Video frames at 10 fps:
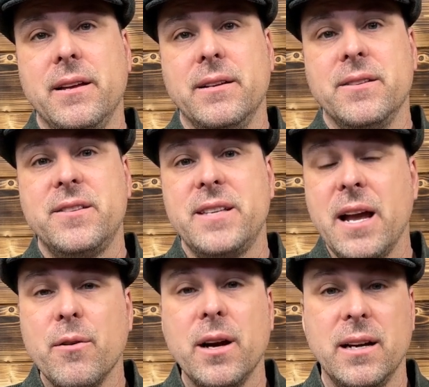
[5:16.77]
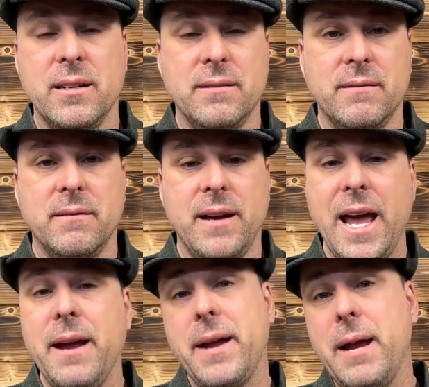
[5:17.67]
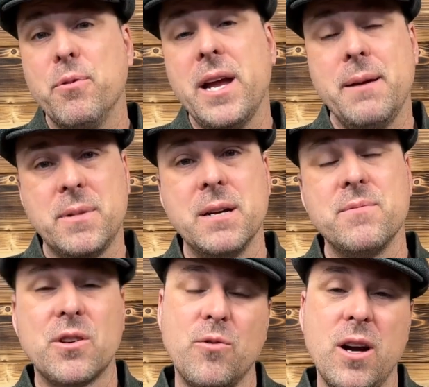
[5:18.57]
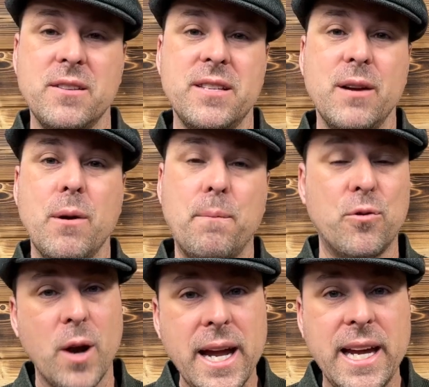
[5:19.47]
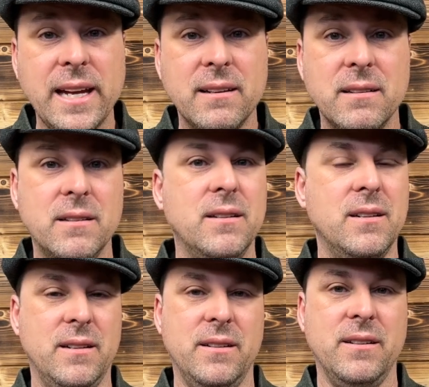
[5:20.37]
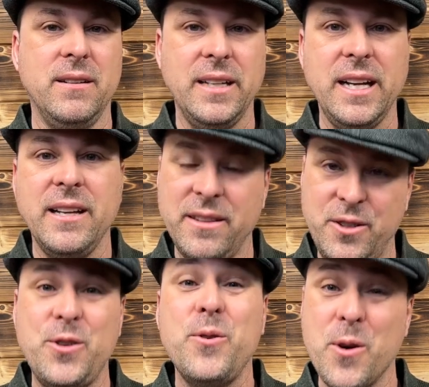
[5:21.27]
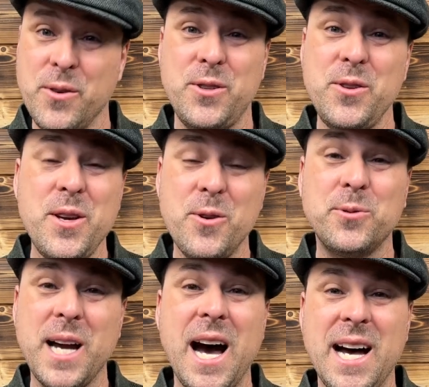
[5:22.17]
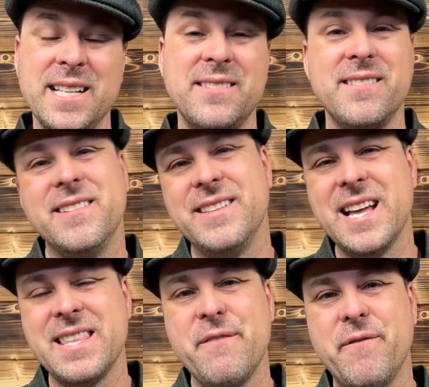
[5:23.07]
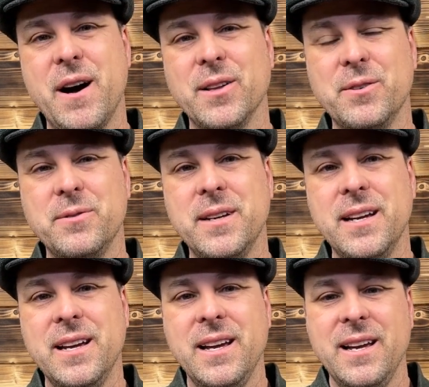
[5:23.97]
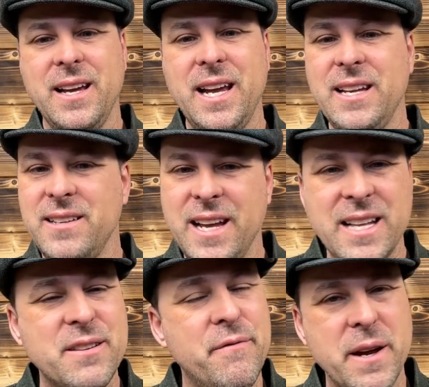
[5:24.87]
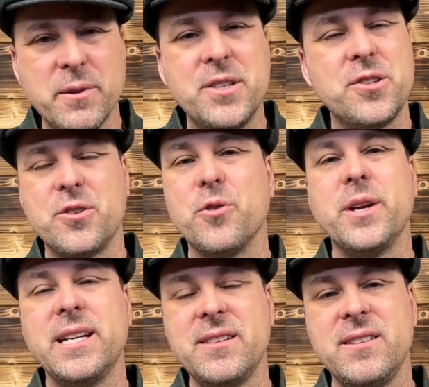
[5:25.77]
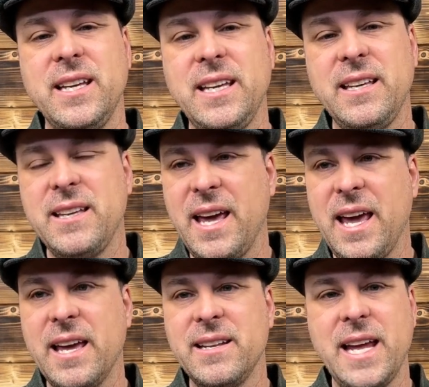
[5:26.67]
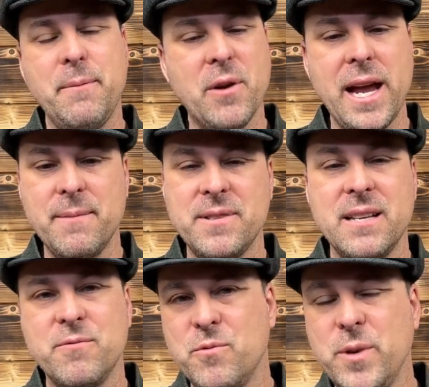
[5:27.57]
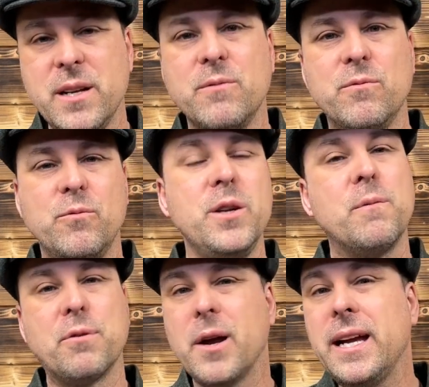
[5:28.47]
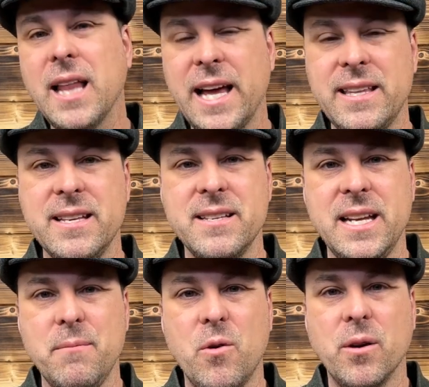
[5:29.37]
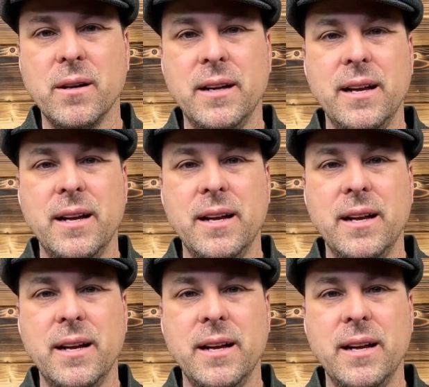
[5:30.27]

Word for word: Sarah, a- Abraham comes across Sarah praying to her to the old gods that they followed. And it's a very stirring scene and Abraham says, "Well, we don't we don't pray like this anymore."